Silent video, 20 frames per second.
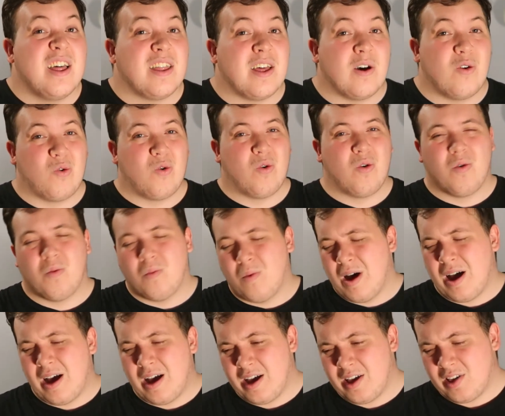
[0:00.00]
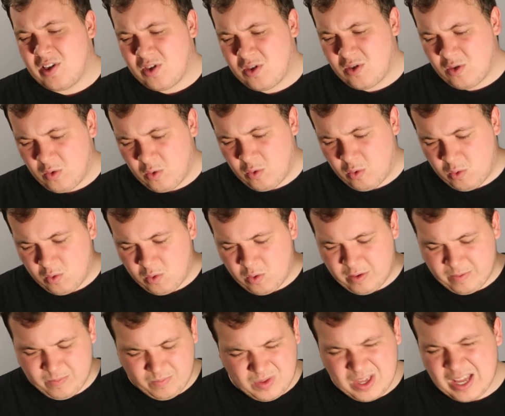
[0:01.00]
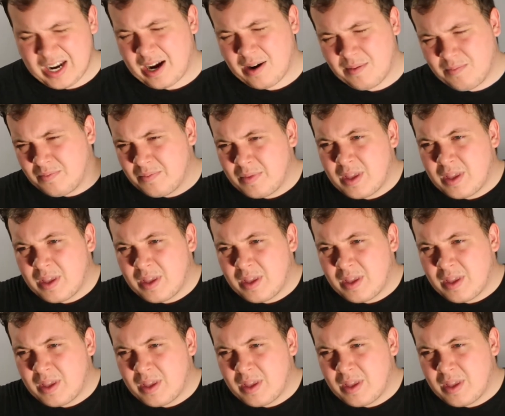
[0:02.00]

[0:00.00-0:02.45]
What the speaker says: or worse, or, you know.